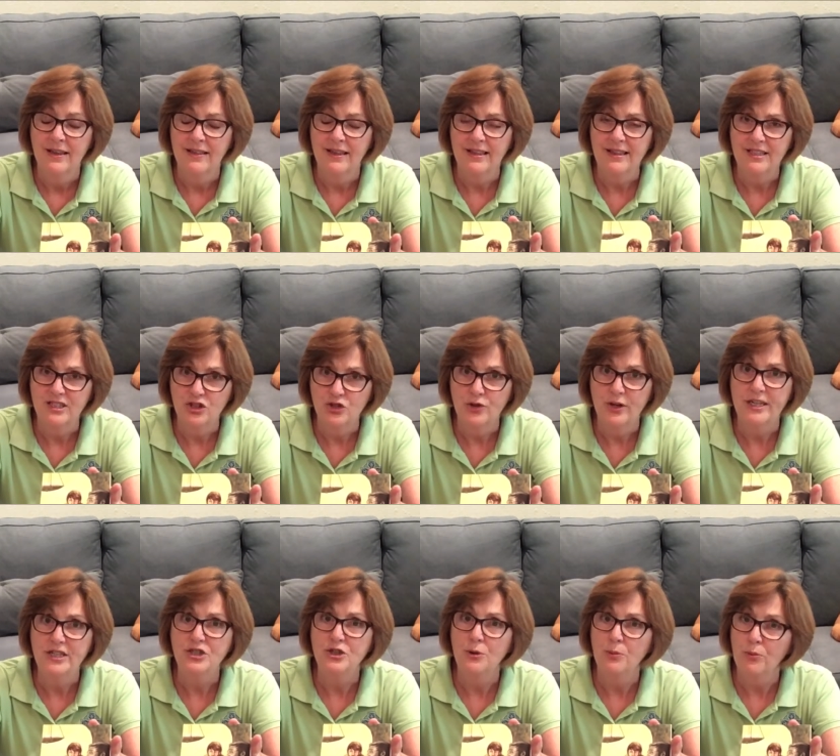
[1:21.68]
that the
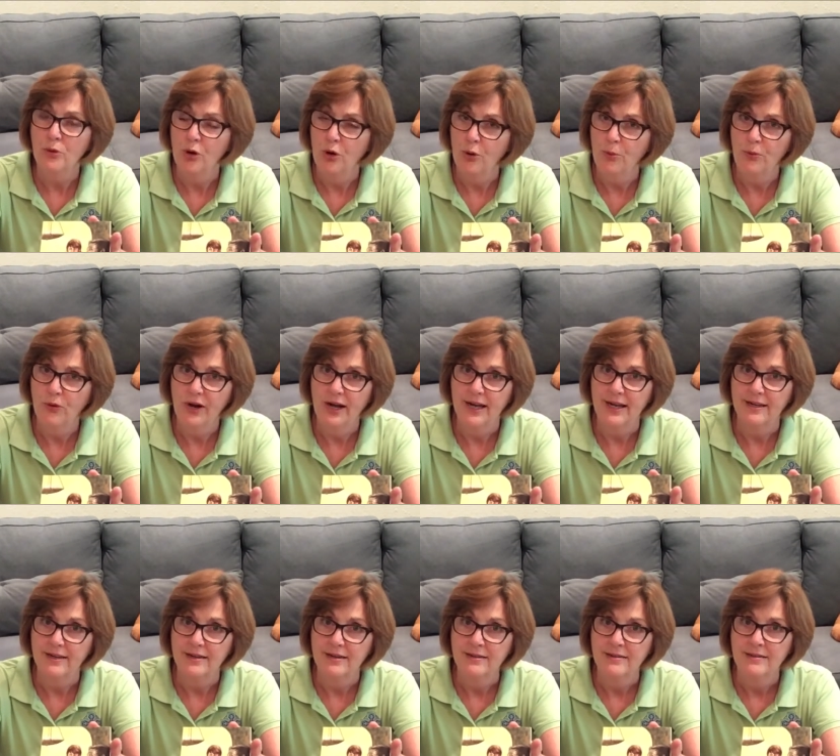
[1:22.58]
stranger broke
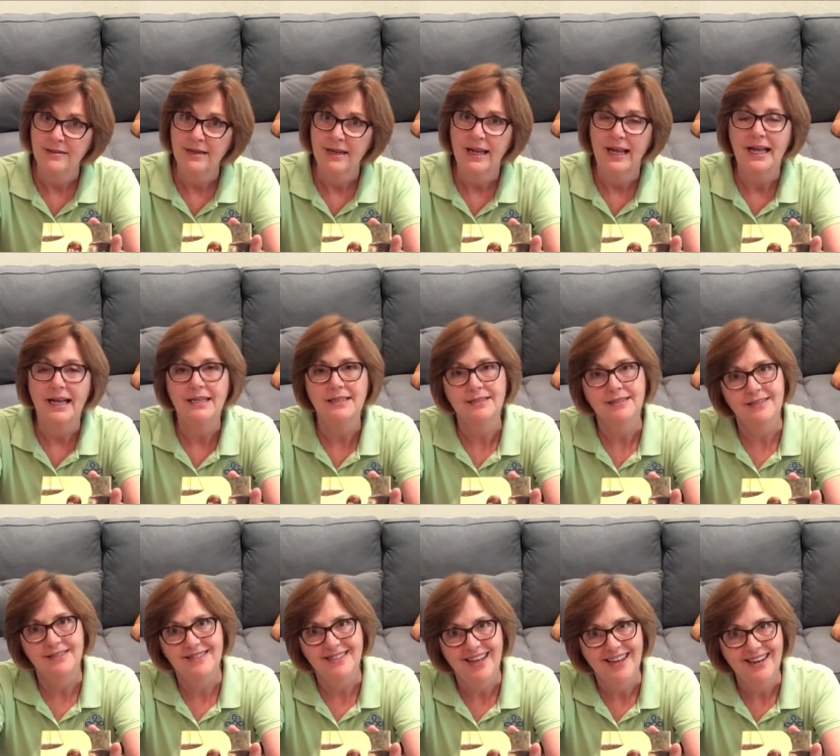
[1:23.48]
bread, and
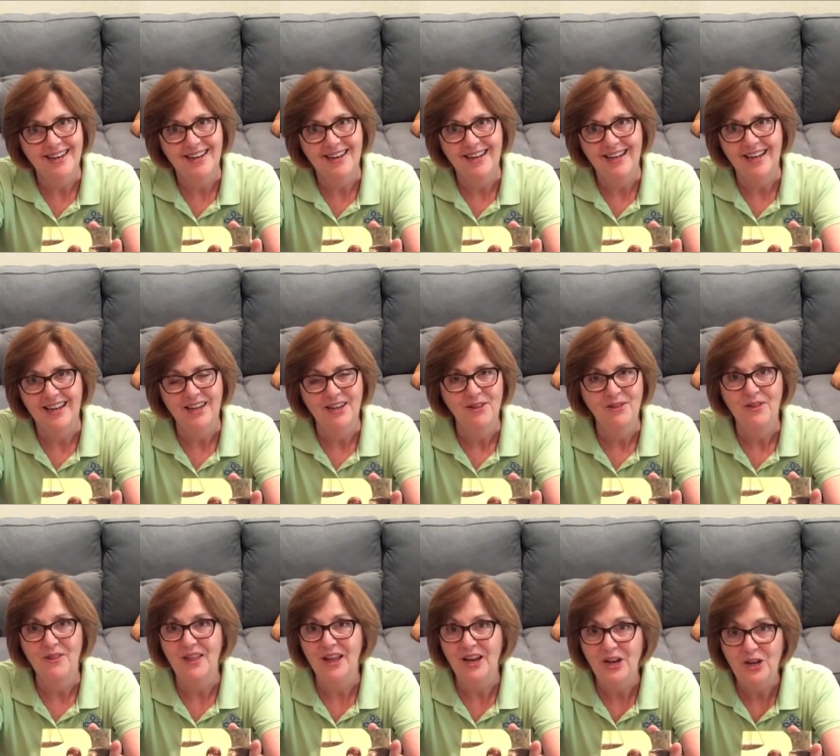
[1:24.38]
suddenly
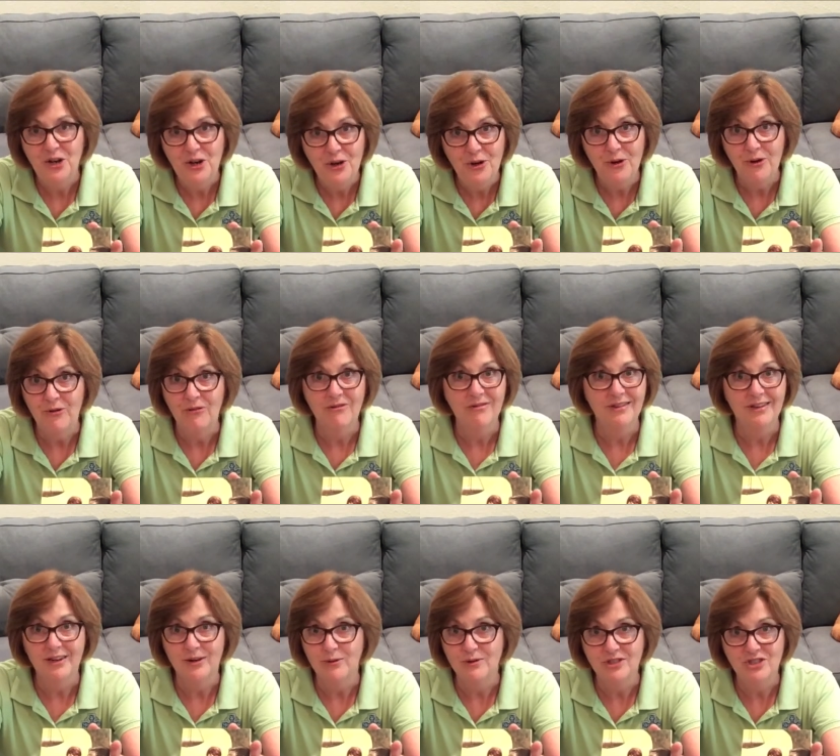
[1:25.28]
they knew
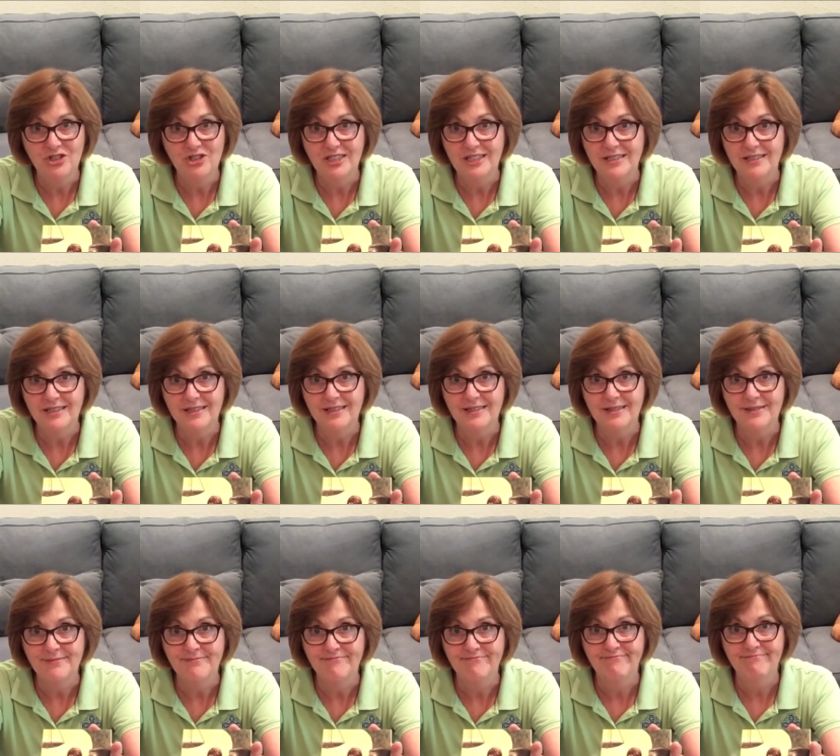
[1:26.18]
that it was Jesus.